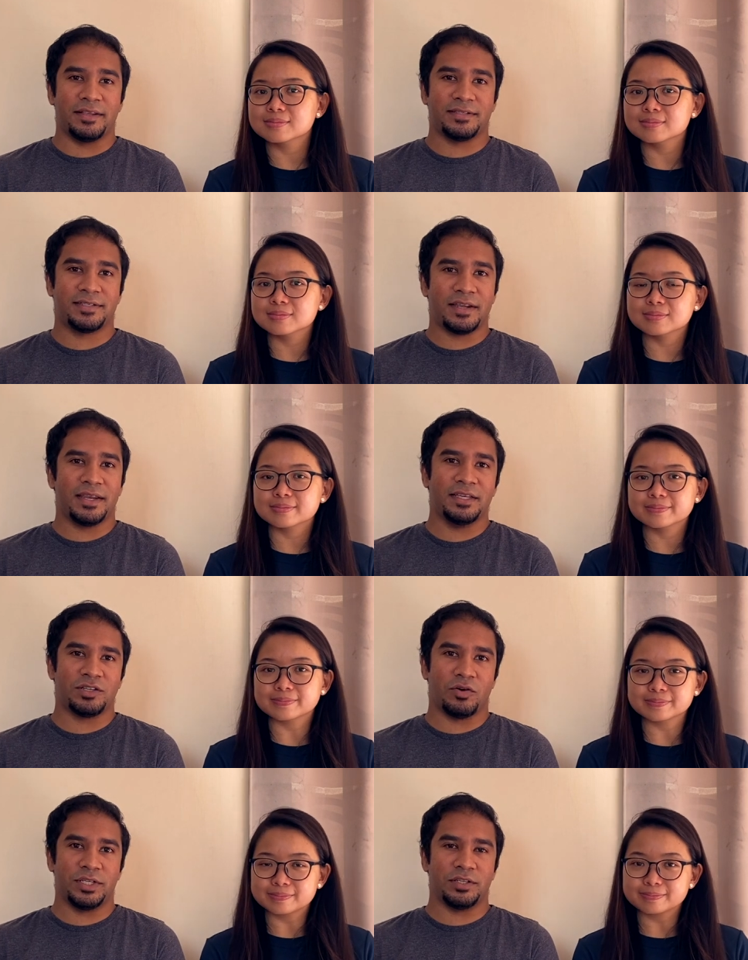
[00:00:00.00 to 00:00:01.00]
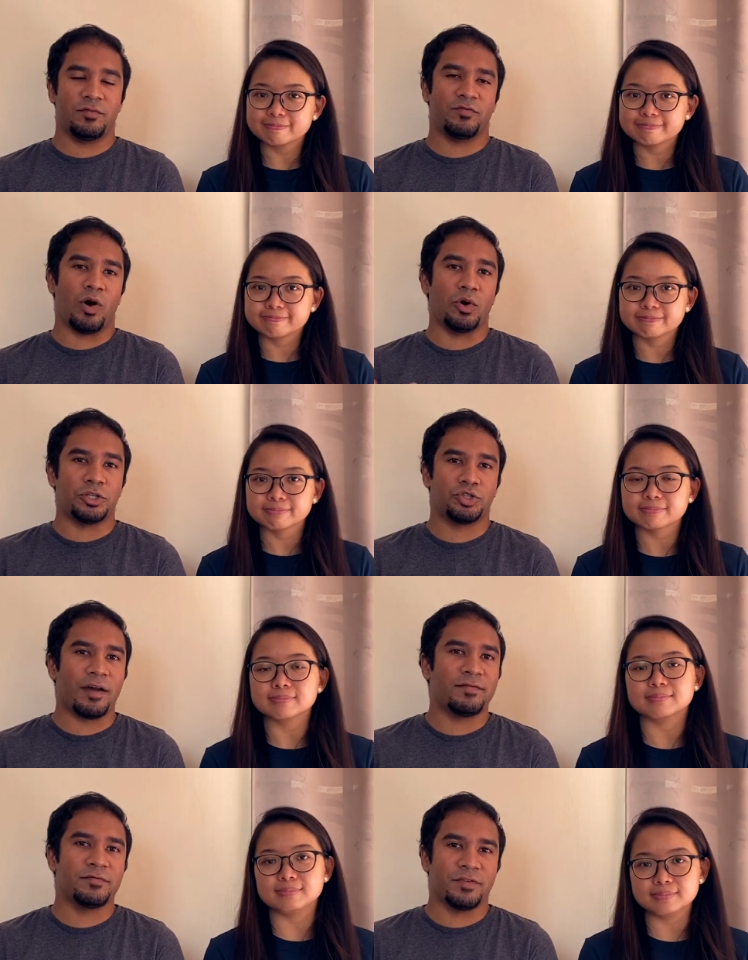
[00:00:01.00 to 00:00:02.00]
Speaker 1: and Sundays are reserved for our
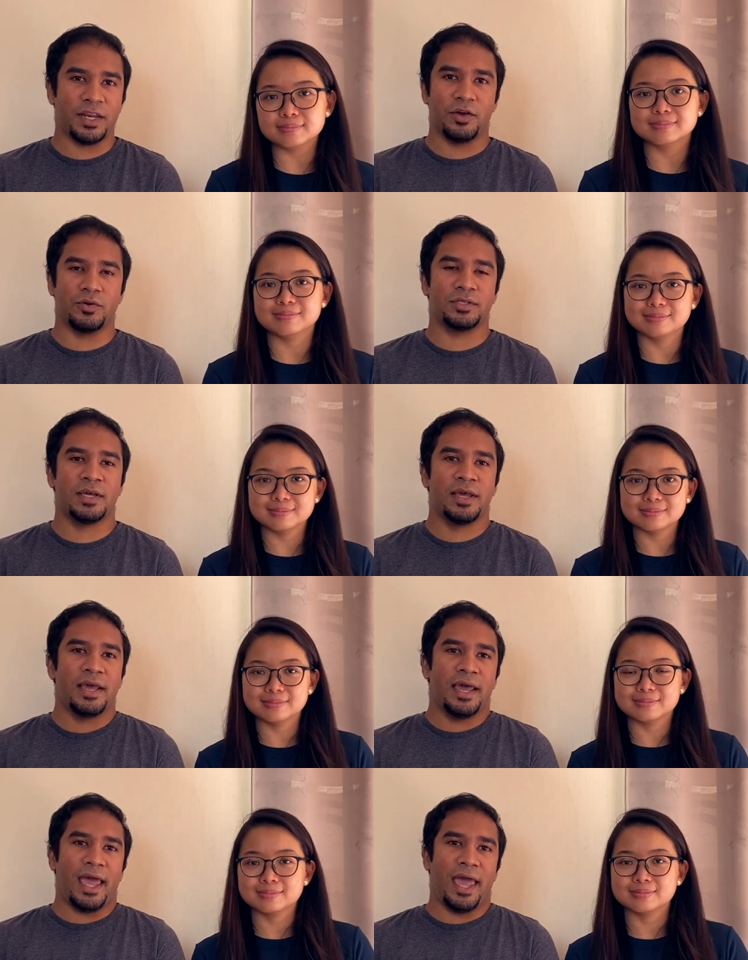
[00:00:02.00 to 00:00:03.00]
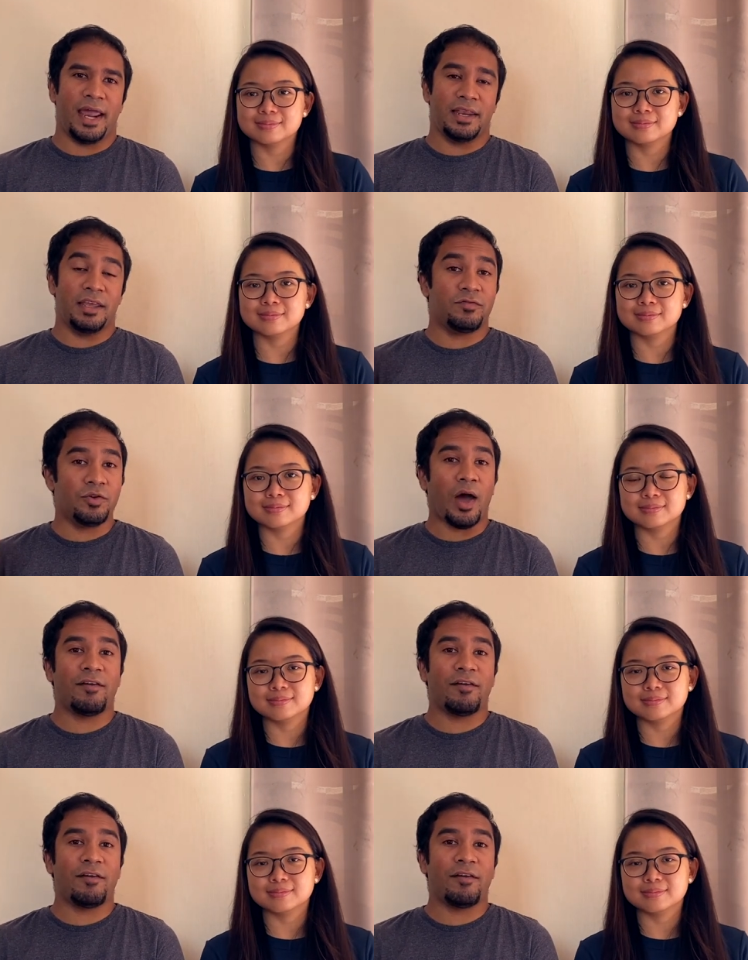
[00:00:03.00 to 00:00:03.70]
travel videos. And if you